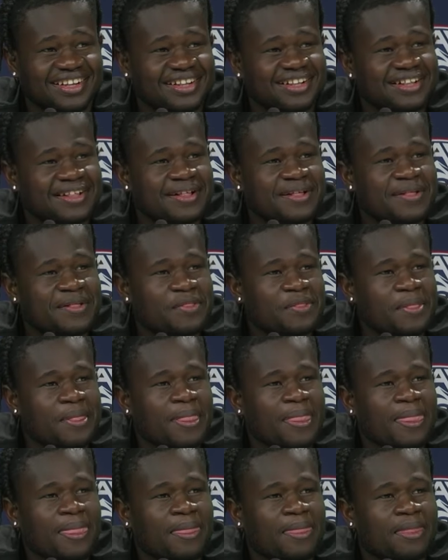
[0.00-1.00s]

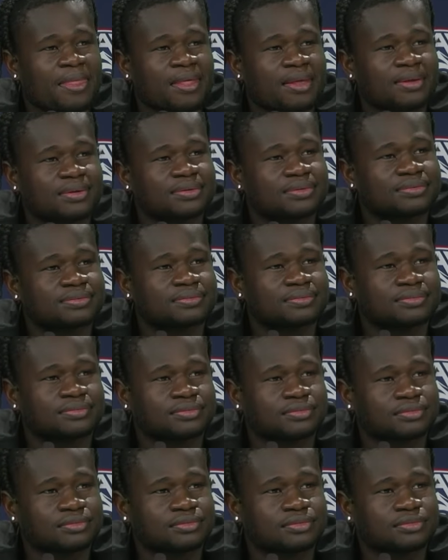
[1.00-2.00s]
ASU on
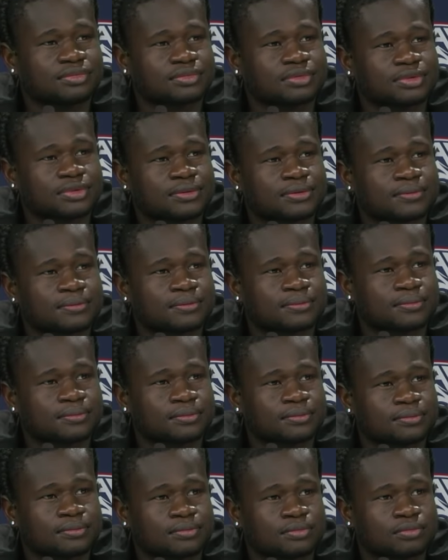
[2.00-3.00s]
film, why are they
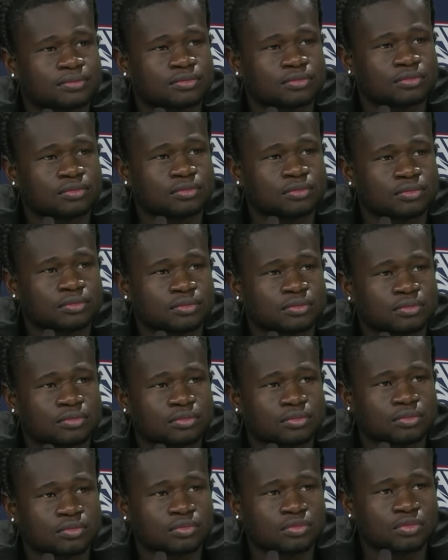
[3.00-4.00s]
so effective at getting
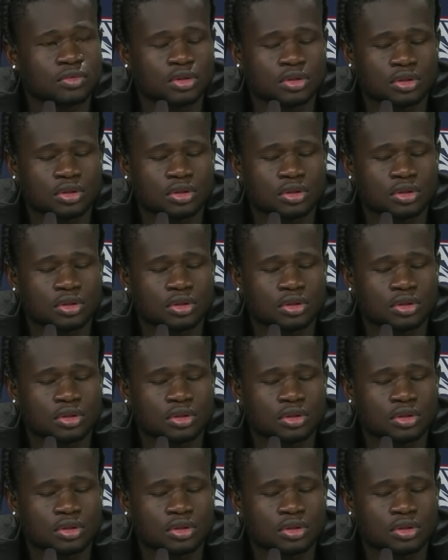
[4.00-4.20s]
steals?